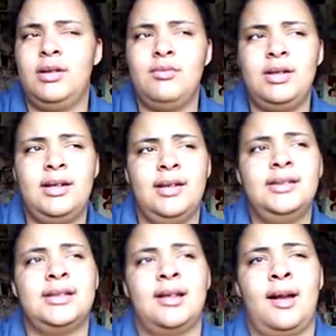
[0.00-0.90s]
it really
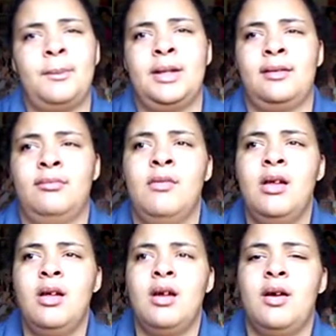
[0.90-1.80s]
isn't. I mean,
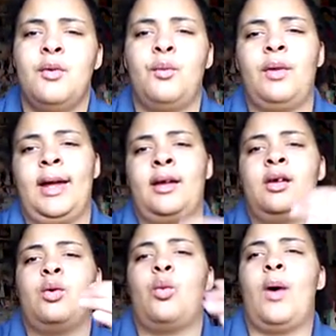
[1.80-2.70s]

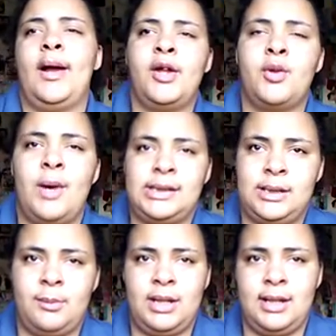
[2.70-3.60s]
like why are you
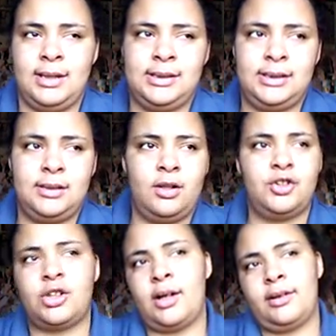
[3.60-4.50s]
asking me this they're
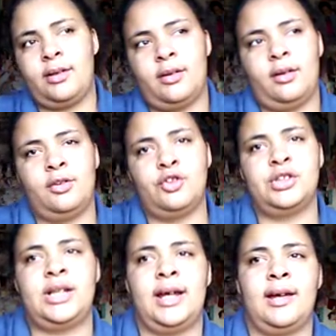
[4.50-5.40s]
trying to
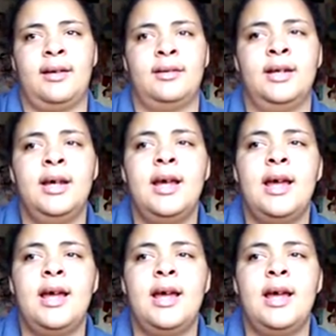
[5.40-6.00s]
understand